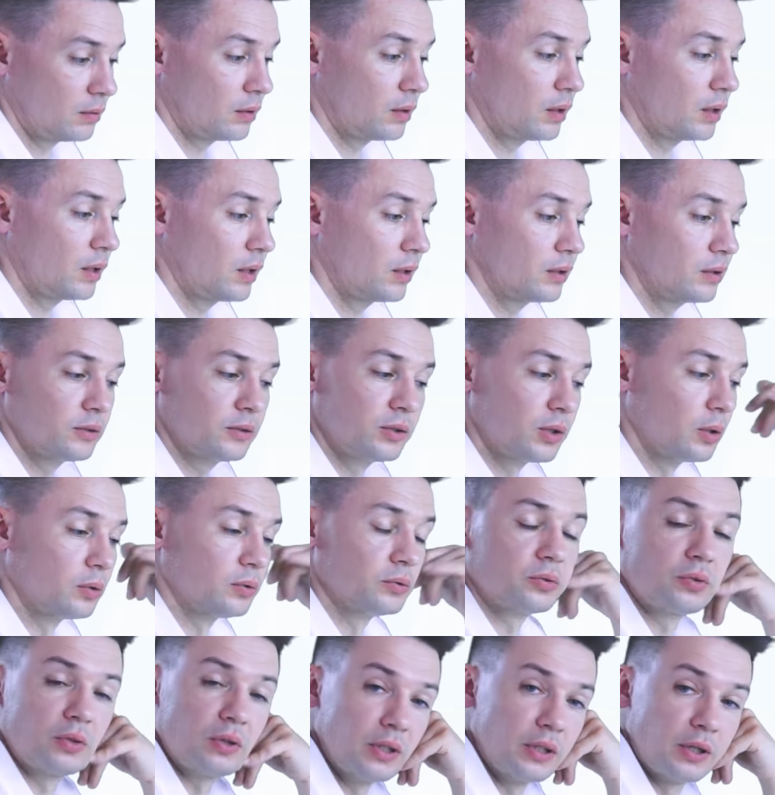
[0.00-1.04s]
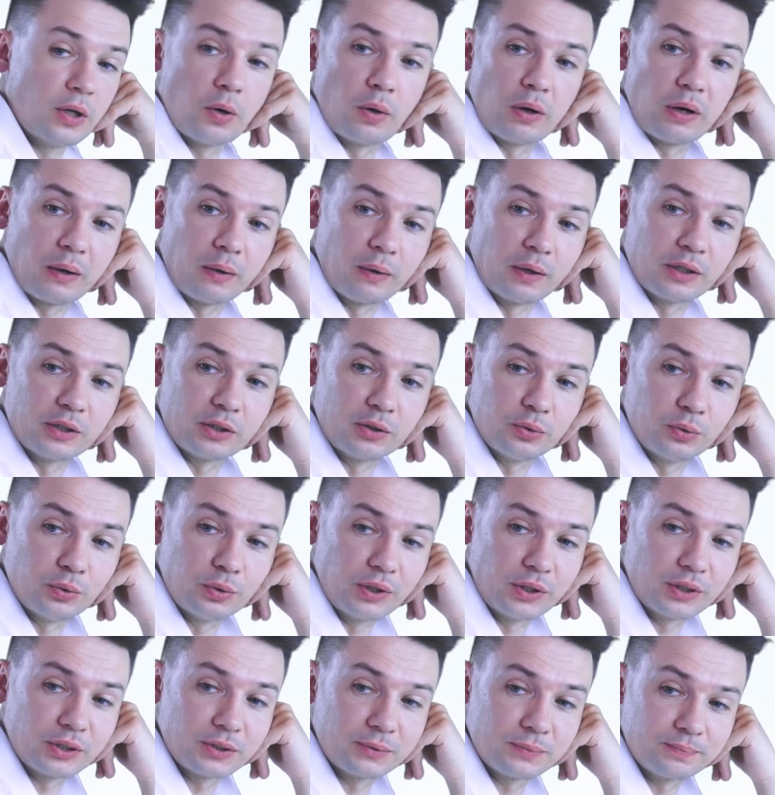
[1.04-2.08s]
I don't really know how I do
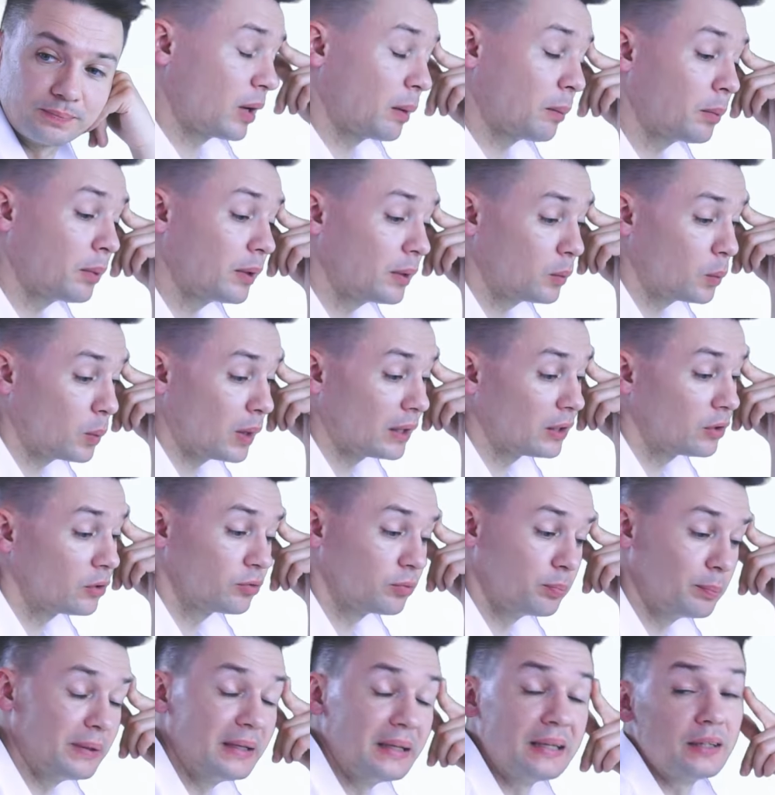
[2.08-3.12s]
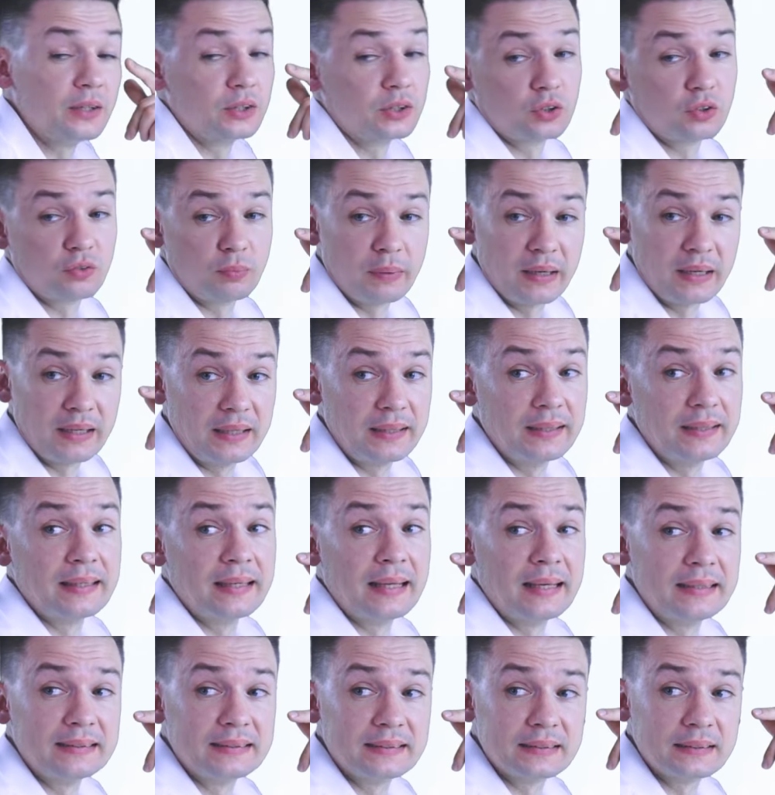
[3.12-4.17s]
this. Probably one of millions of
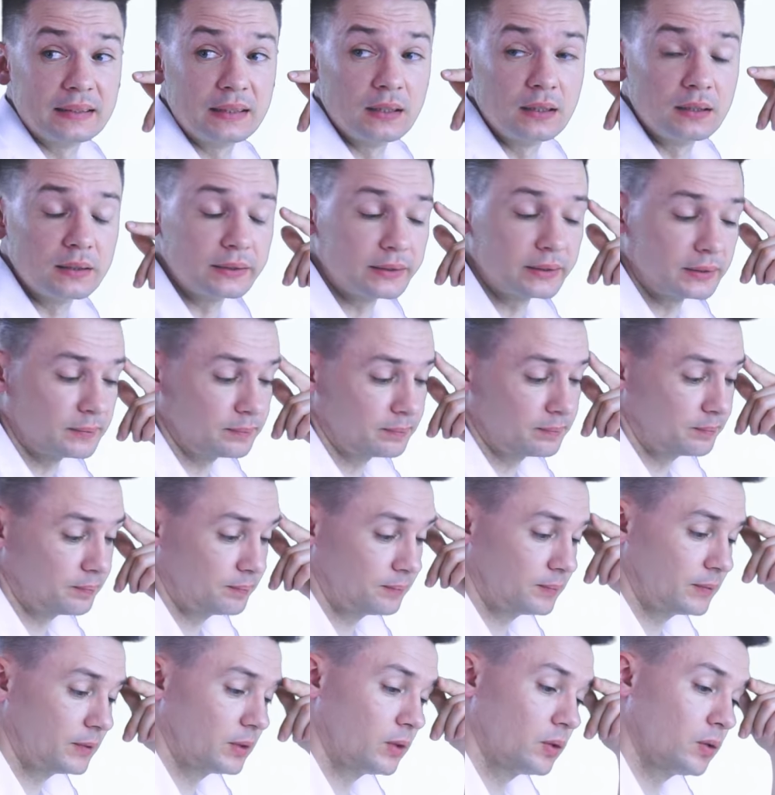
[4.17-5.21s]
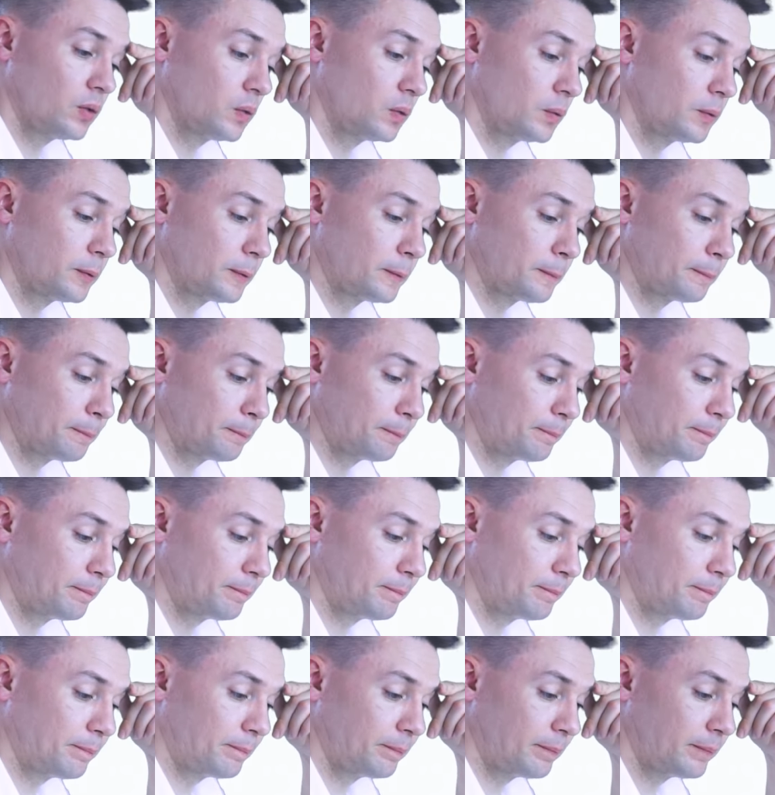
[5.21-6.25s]
innate skills. So,
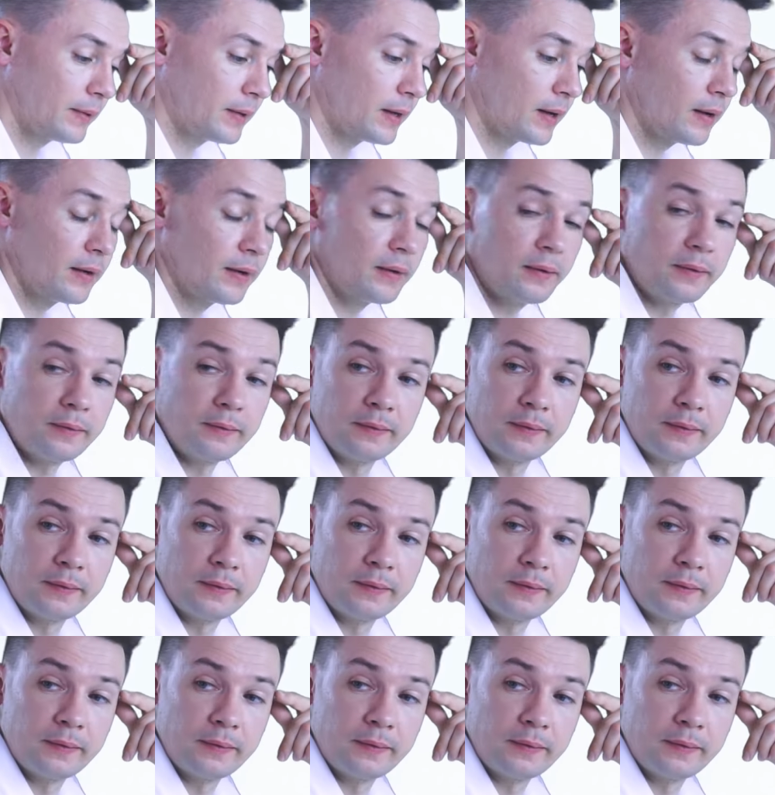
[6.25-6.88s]
yeah.